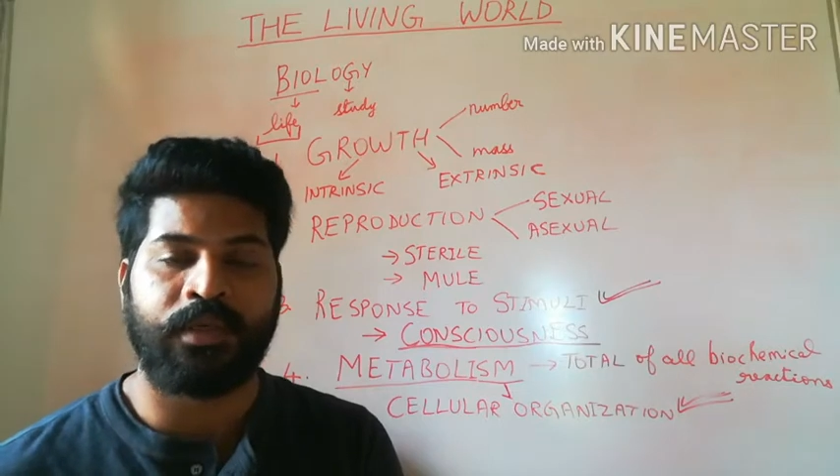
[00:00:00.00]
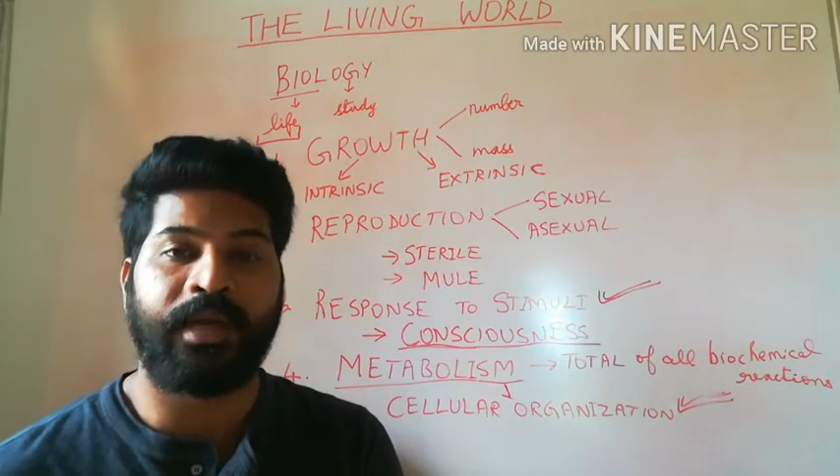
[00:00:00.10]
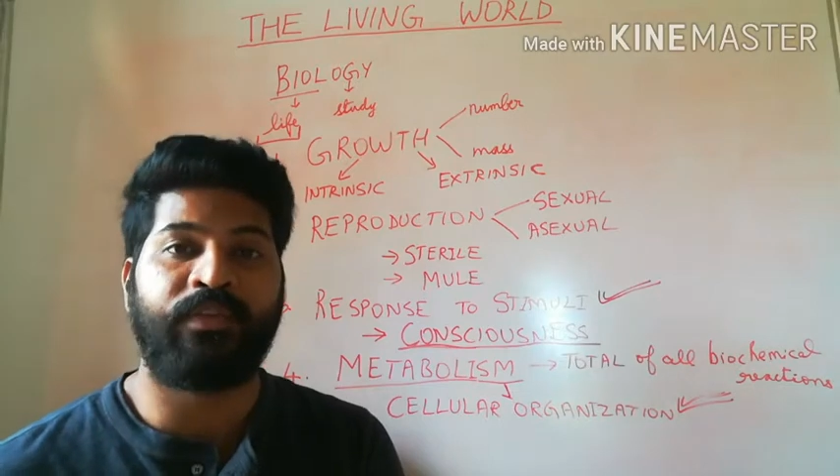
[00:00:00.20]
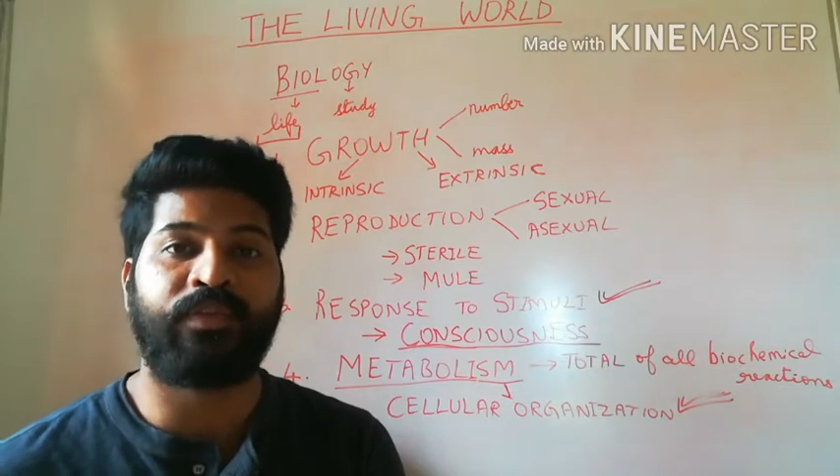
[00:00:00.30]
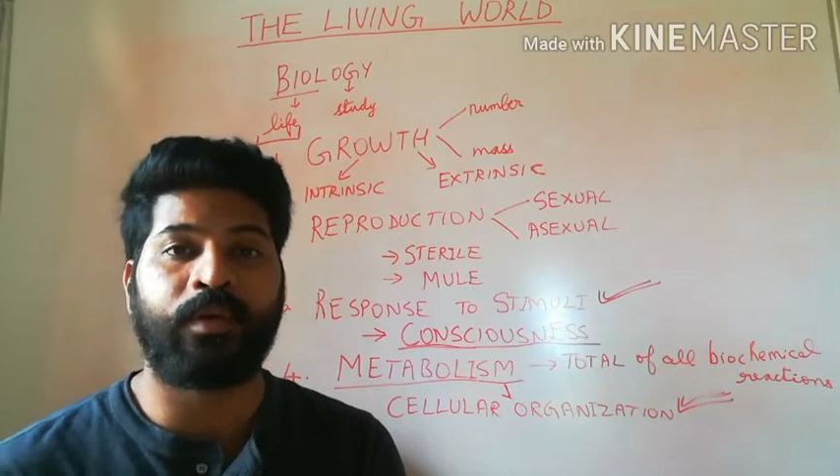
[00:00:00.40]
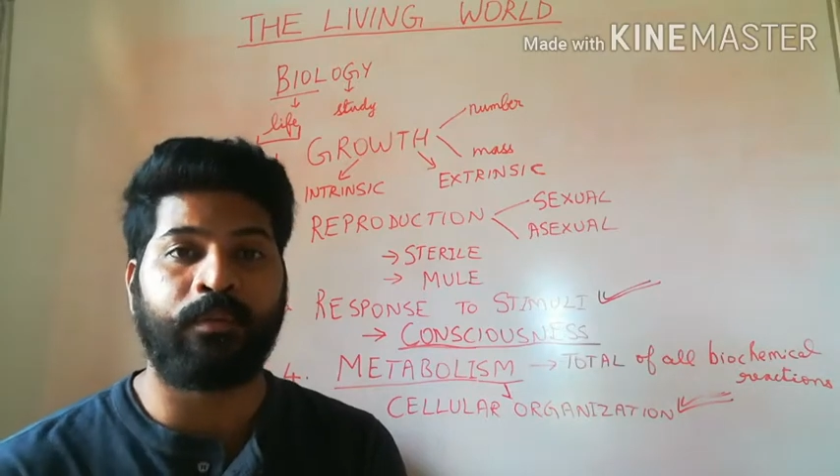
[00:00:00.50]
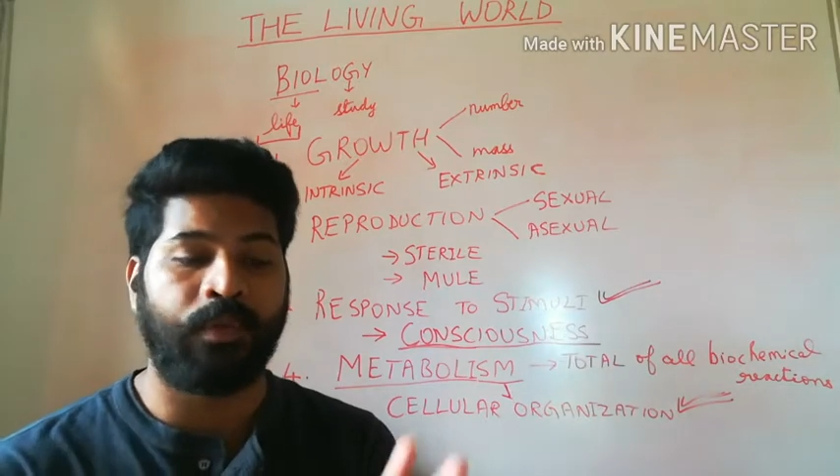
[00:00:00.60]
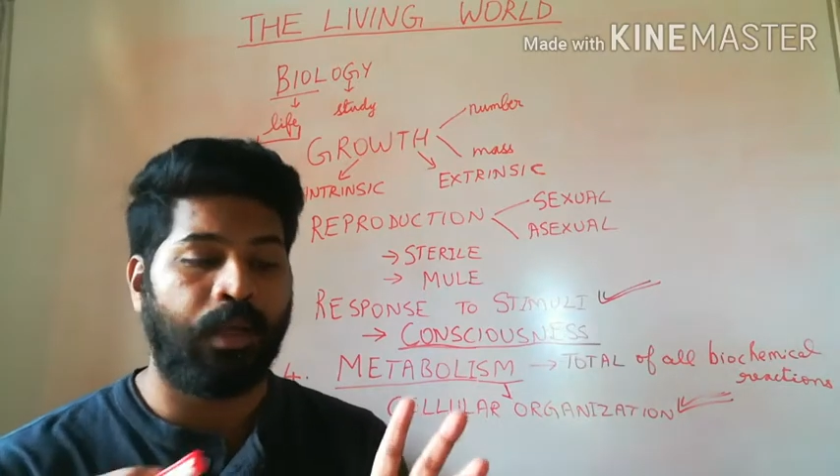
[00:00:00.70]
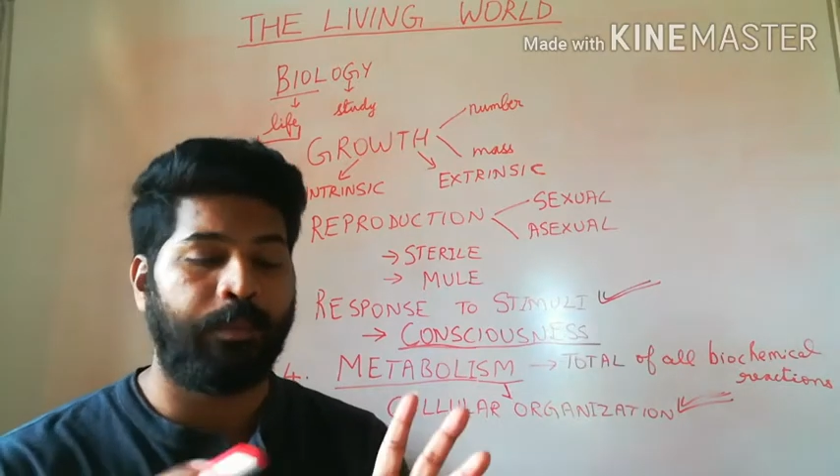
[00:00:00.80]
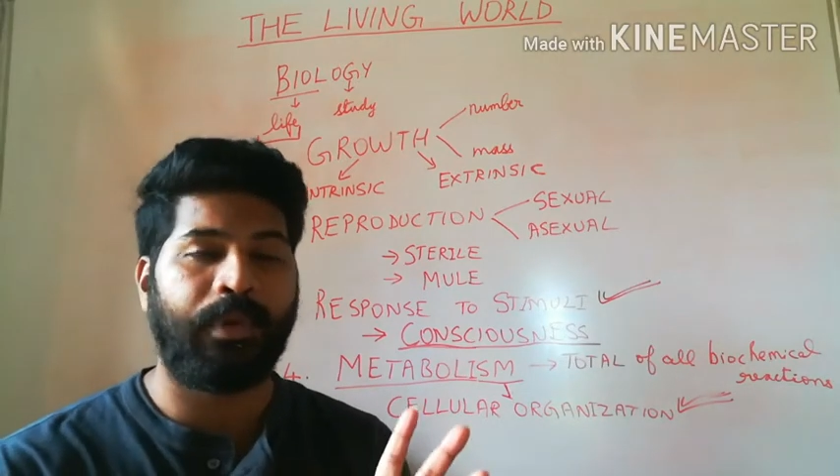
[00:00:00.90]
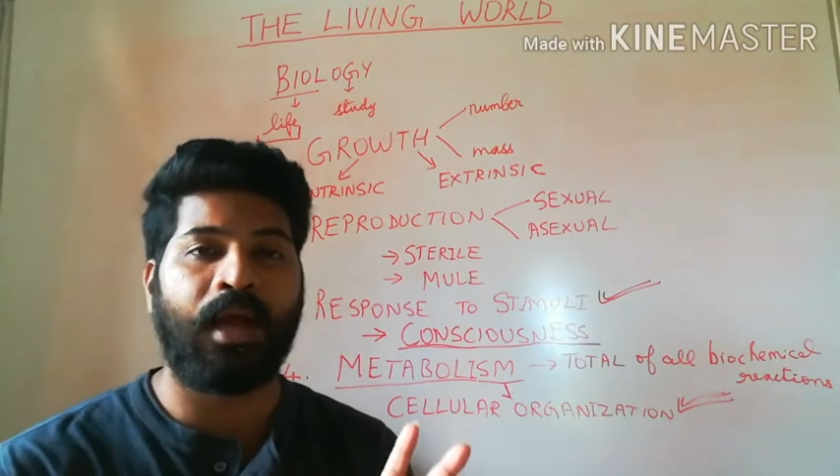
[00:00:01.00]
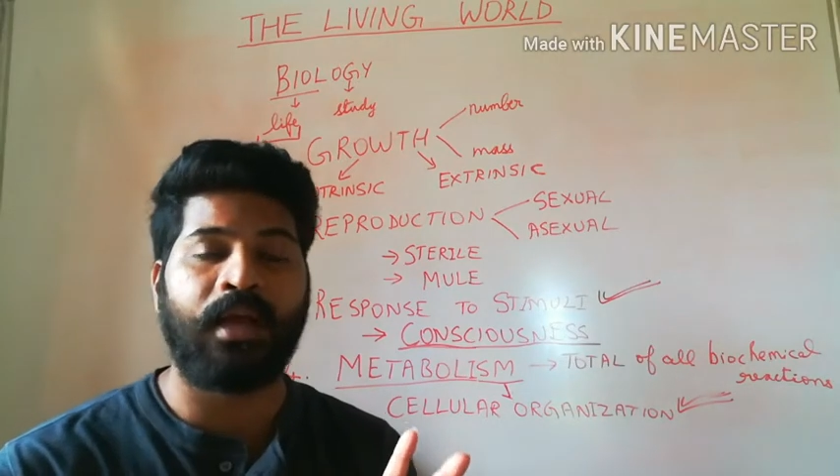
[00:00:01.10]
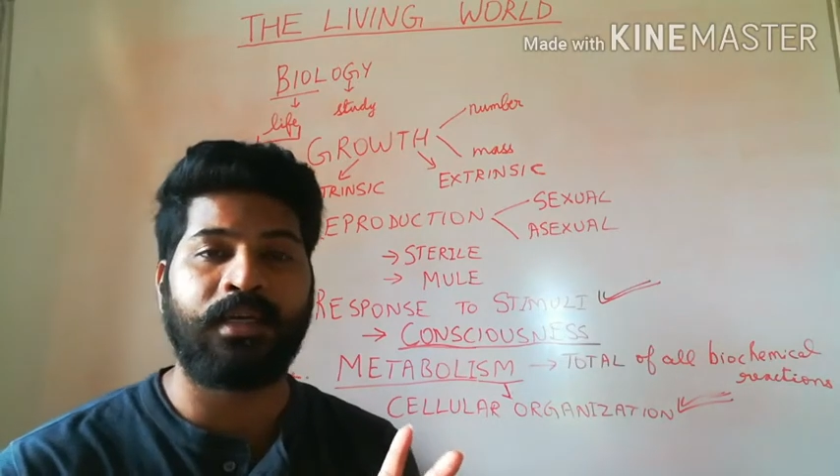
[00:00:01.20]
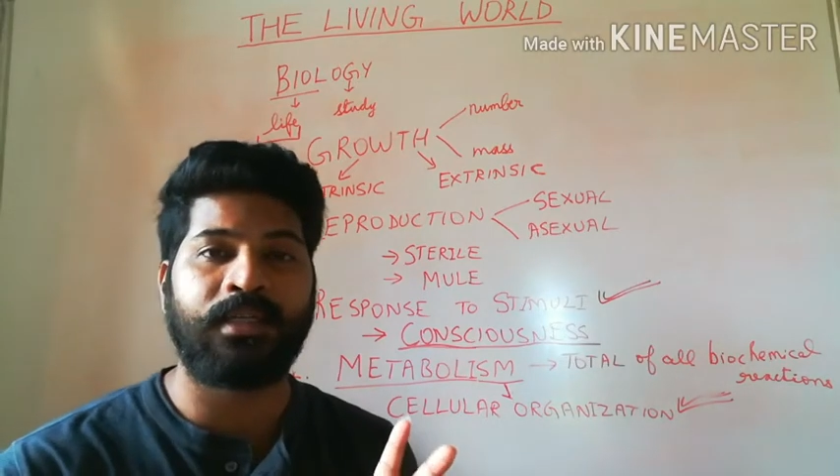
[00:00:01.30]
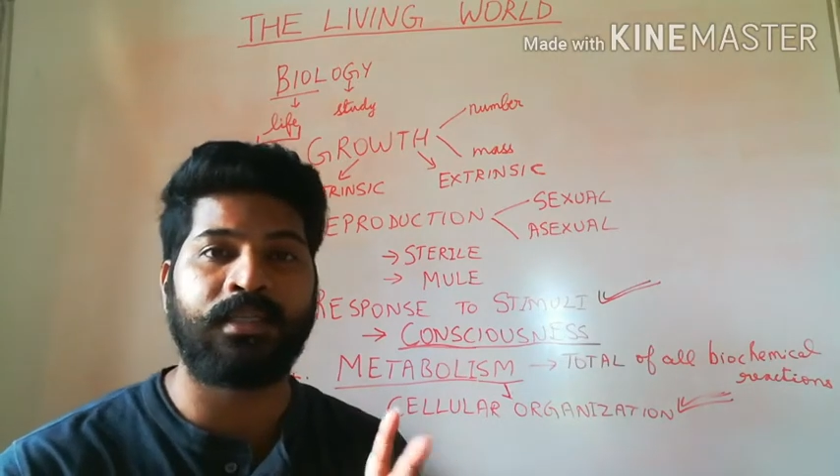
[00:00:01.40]
right, from
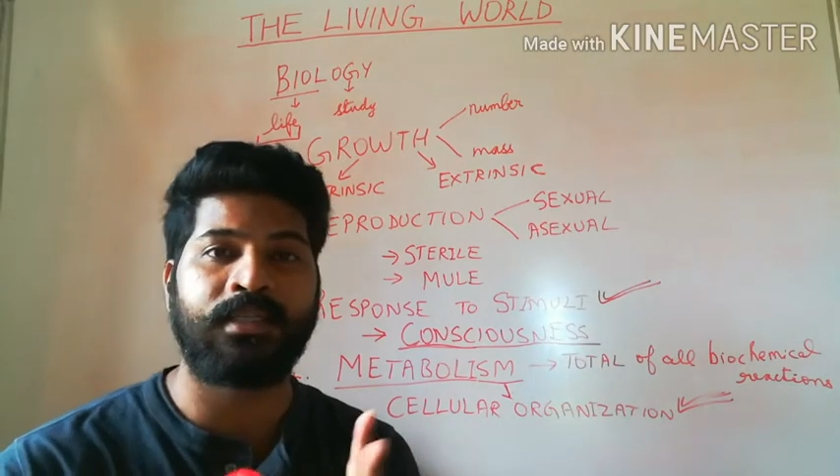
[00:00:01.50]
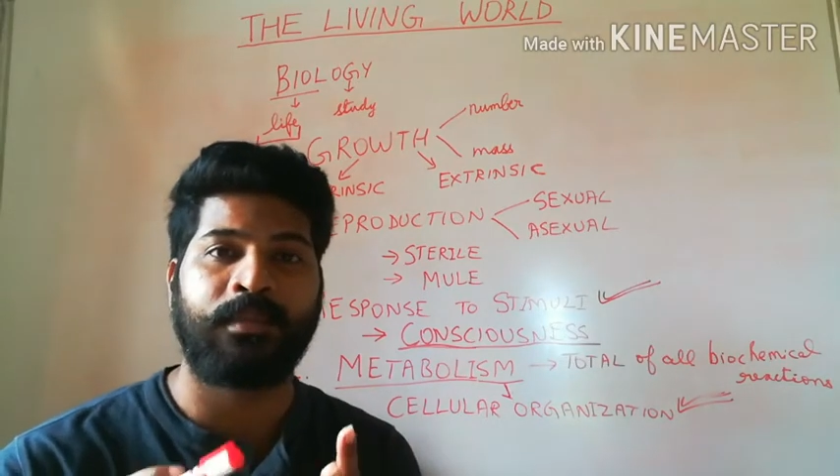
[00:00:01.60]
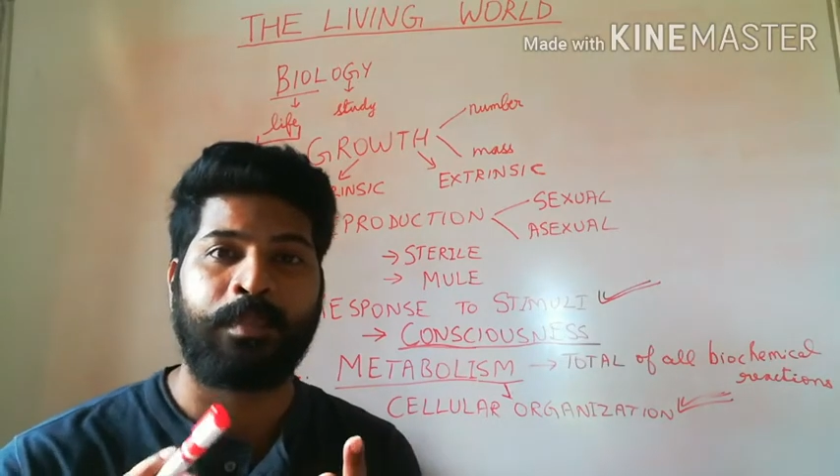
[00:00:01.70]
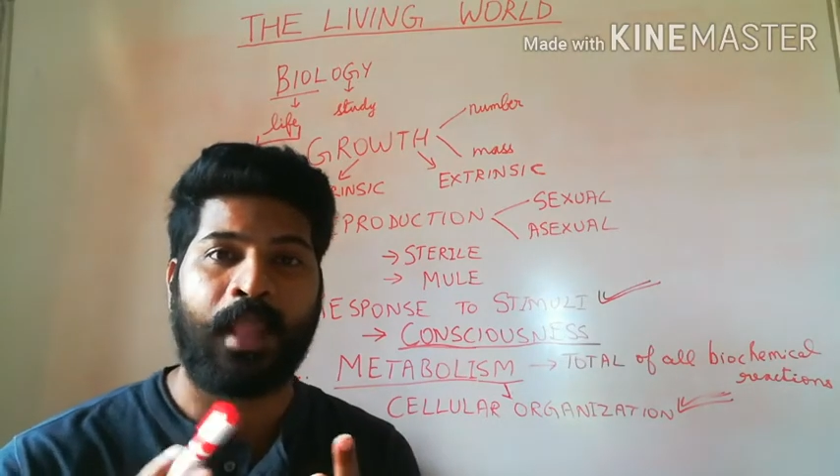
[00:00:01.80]
plants,